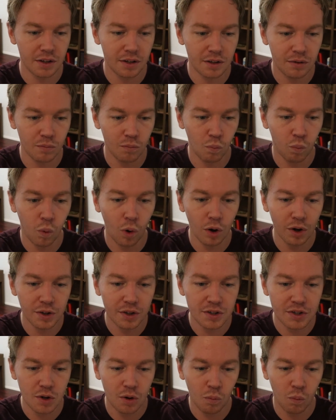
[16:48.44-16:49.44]

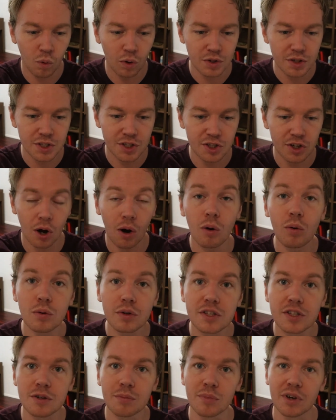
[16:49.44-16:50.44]
what was
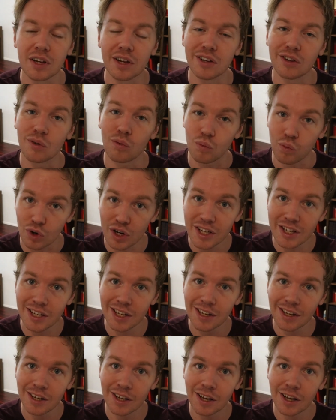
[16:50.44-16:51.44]
told to me in the
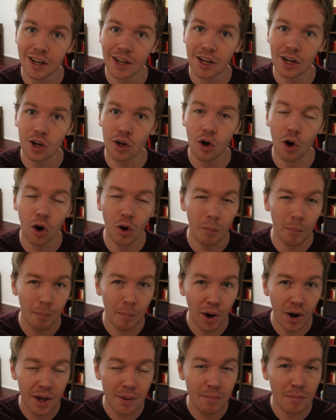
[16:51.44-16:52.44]
reading got
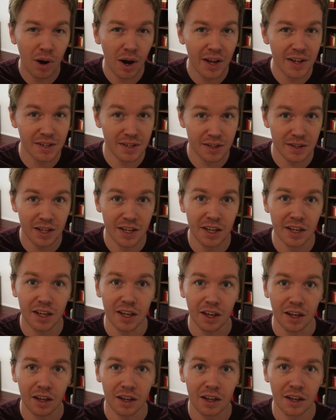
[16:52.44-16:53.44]
my mind
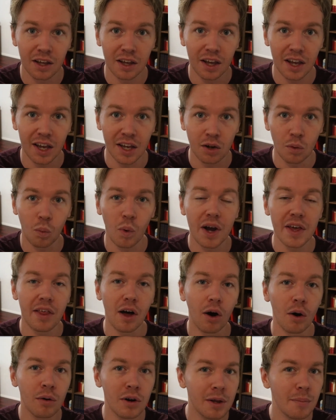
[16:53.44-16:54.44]
thinking in a way
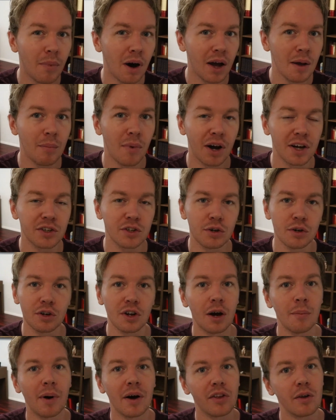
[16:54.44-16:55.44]
that only my mind could
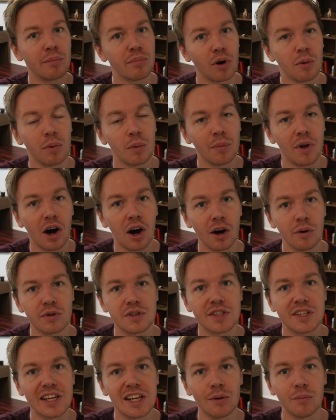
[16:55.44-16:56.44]
about the problem that I
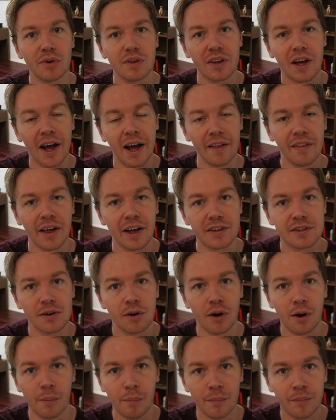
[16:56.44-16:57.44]
was dealing with at that
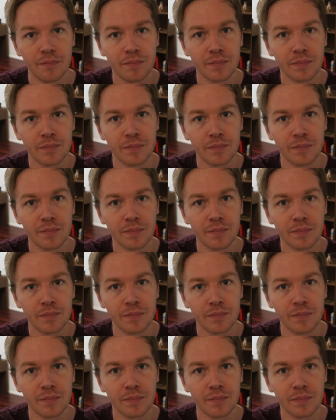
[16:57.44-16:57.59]
time.